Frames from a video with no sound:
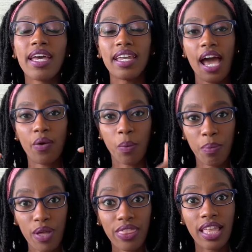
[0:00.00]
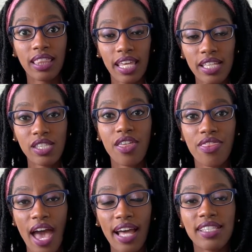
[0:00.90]
and I will put the link to
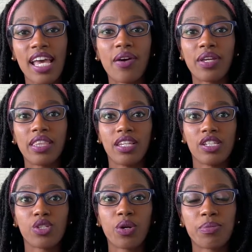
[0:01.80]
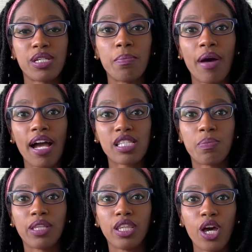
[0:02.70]
that down in the description box
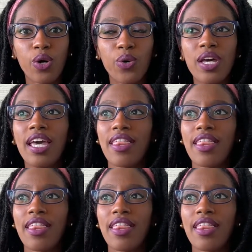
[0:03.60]
below.